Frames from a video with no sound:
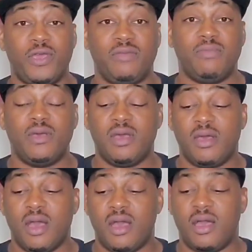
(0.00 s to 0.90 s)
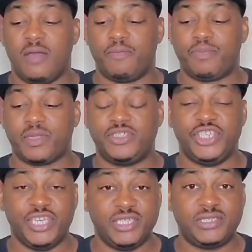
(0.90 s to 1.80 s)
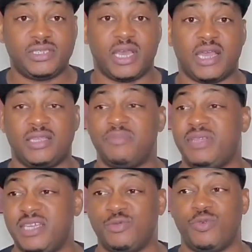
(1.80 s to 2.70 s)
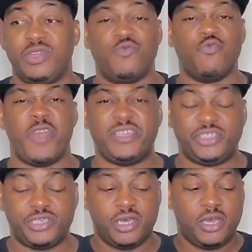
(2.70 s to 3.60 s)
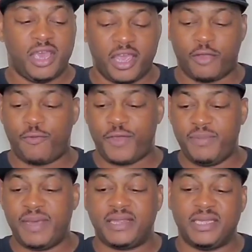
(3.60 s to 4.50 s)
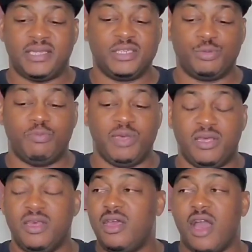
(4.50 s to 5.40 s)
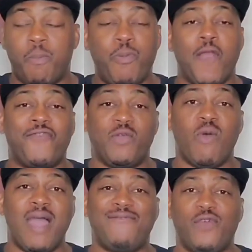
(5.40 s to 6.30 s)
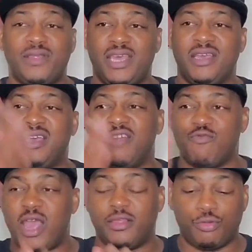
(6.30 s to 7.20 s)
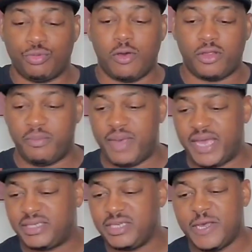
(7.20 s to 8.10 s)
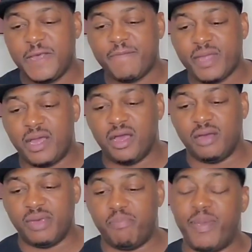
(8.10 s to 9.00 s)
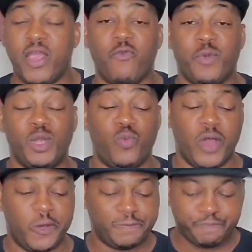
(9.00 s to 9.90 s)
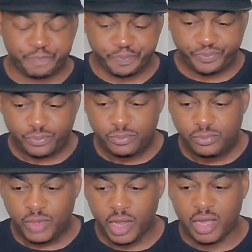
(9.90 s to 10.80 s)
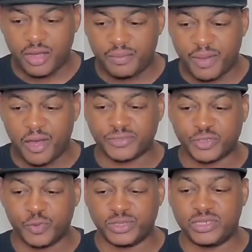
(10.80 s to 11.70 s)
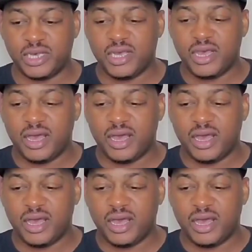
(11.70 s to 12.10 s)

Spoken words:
cream cheese, like something that's really rich and creamy. I think this would be a perfect wine for. I think it cut right through all the mess and pair really well. I also was